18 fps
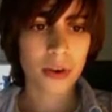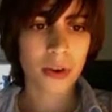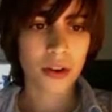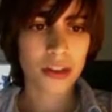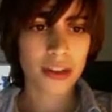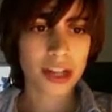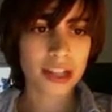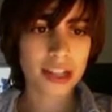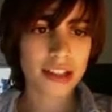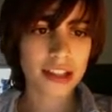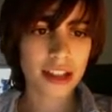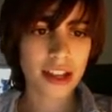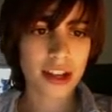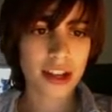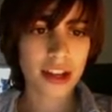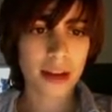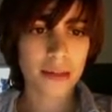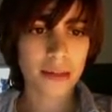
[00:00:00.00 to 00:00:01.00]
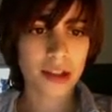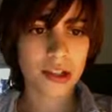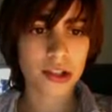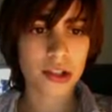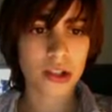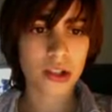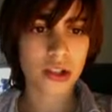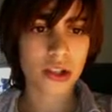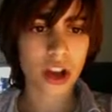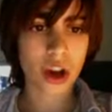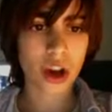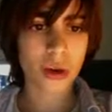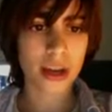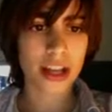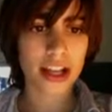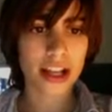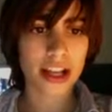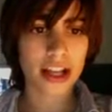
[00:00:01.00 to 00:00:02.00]
things, and I'm sure you could go
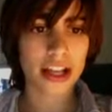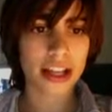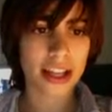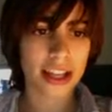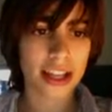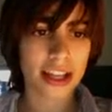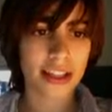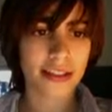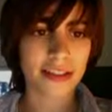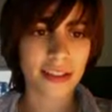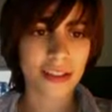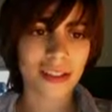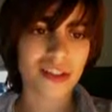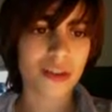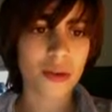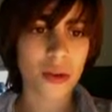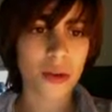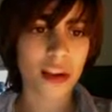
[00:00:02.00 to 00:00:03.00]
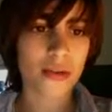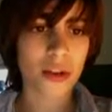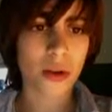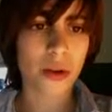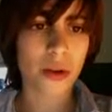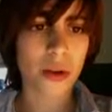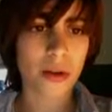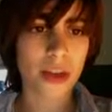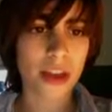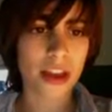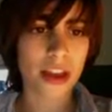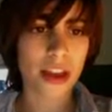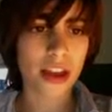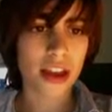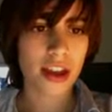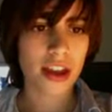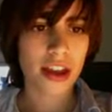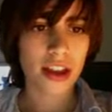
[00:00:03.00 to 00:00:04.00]
in and just do whatever you want with it,
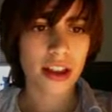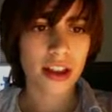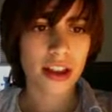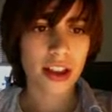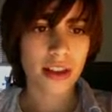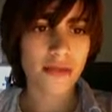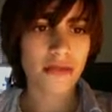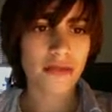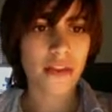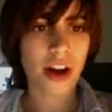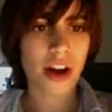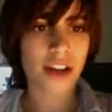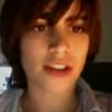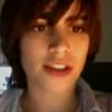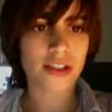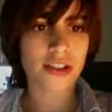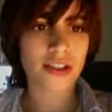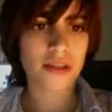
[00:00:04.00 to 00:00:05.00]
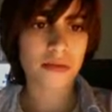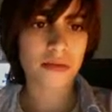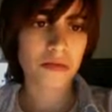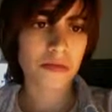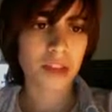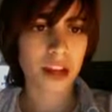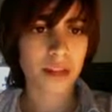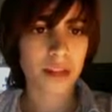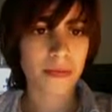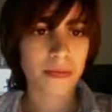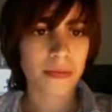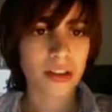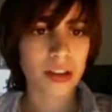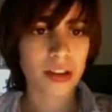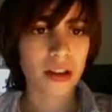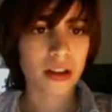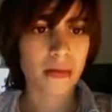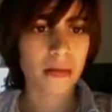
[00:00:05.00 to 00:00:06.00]
like fonts, you know.
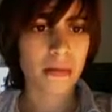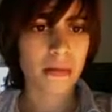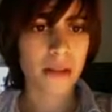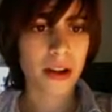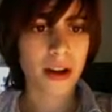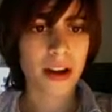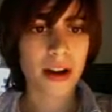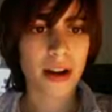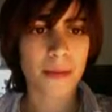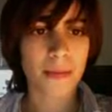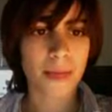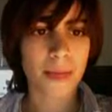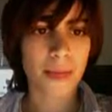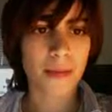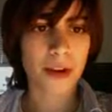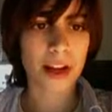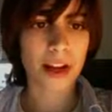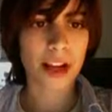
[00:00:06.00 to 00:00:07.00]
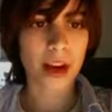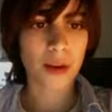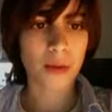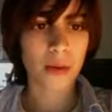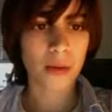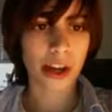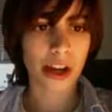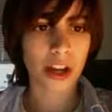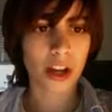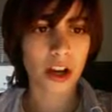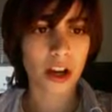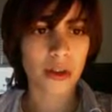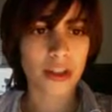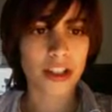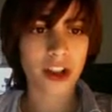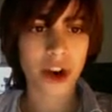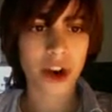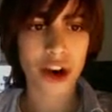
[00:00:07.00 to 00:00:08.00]
But right now we're gonna go
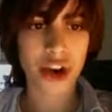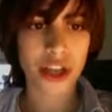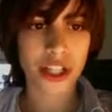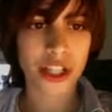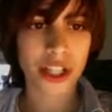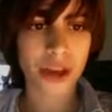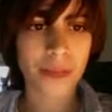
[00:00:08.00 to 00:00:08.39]
into audio,